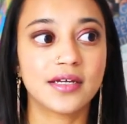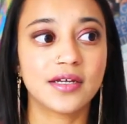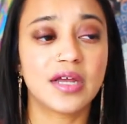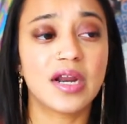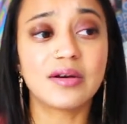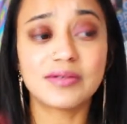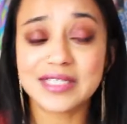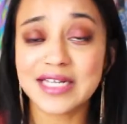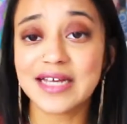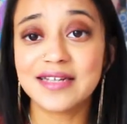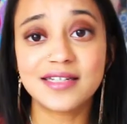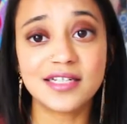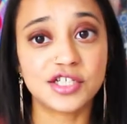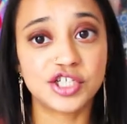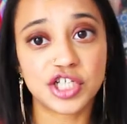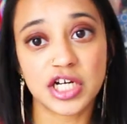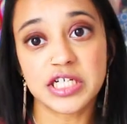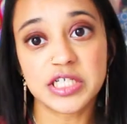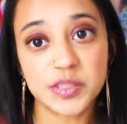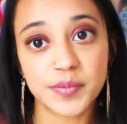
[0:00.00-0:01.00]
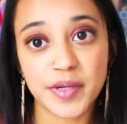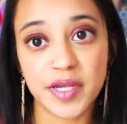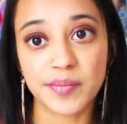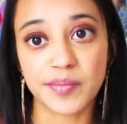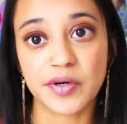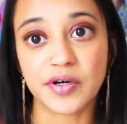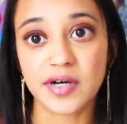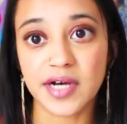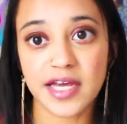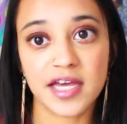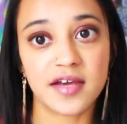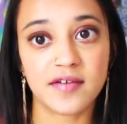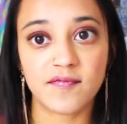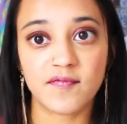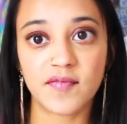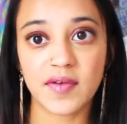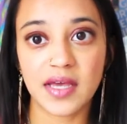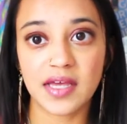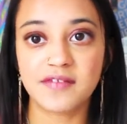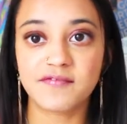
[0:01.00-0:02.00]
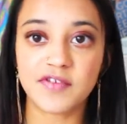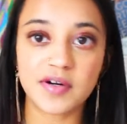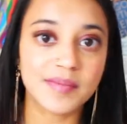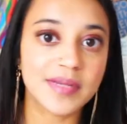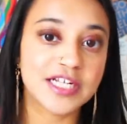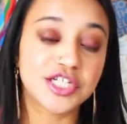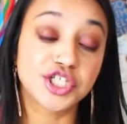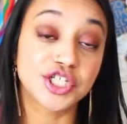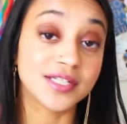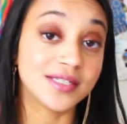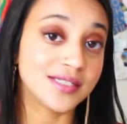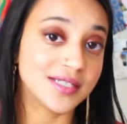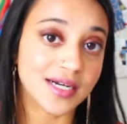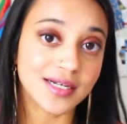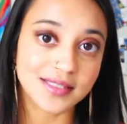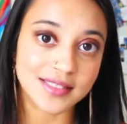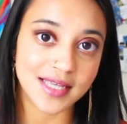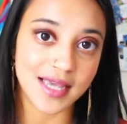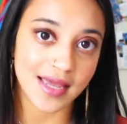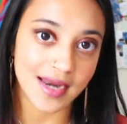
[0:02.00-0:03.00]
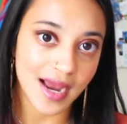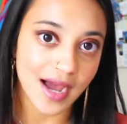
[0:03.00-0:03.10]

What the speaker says: you know, tend to judge people if information does get